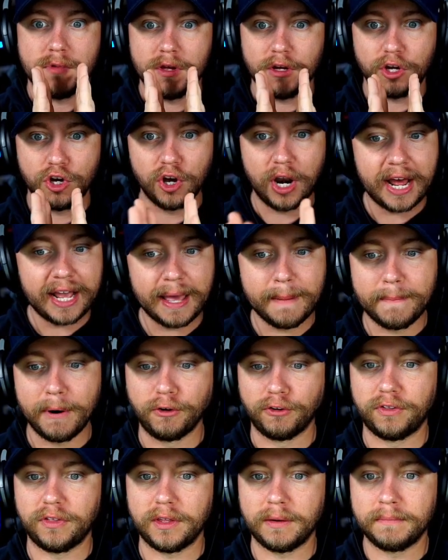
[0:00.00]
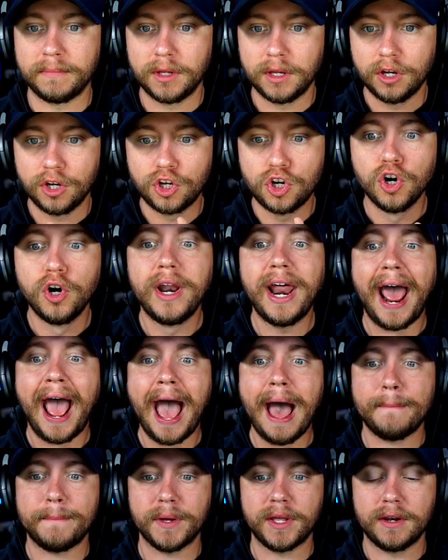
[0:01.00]
Could I get both of them? Could it
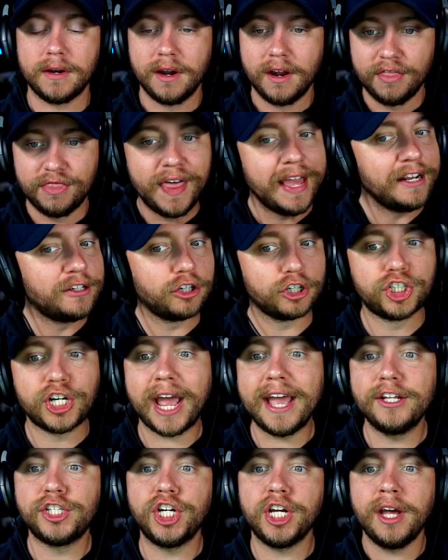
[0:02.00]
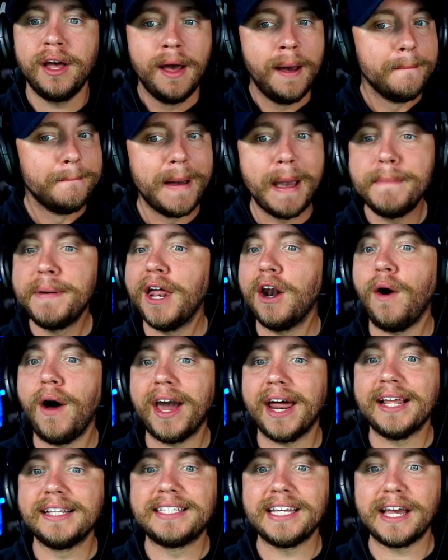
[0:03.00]
happen? Things are changing. Maybe I don't
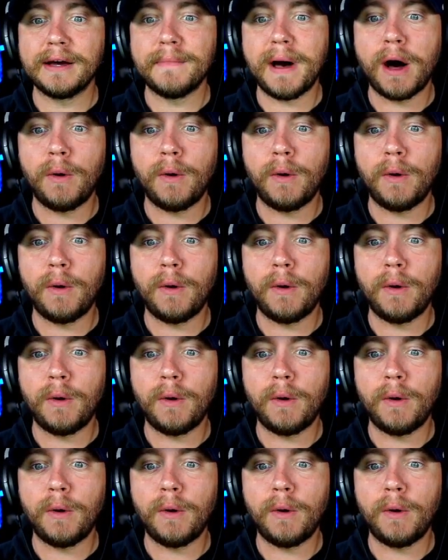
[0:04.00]
got to dig in my